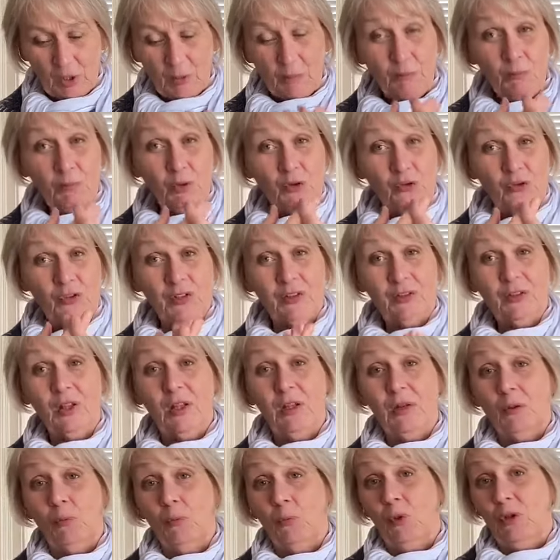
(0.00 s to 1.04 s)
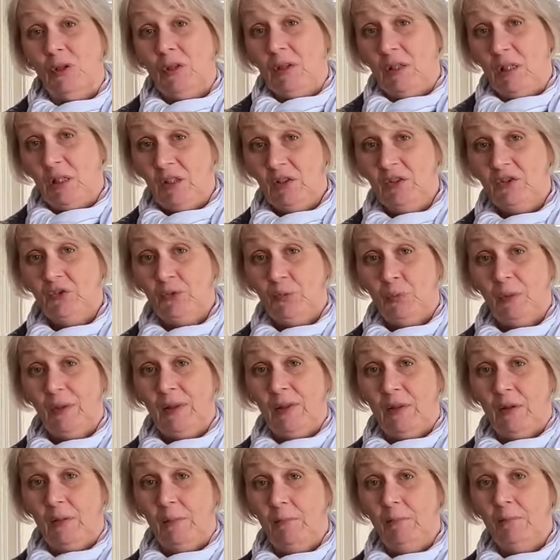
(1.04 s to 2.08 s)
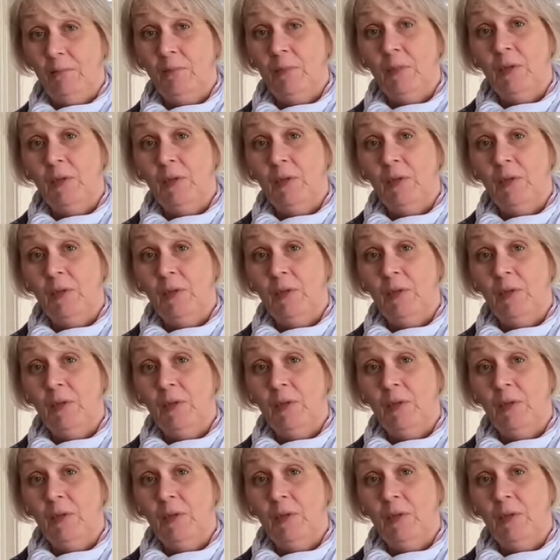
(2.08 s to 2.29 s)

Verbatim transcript: music that will last with them.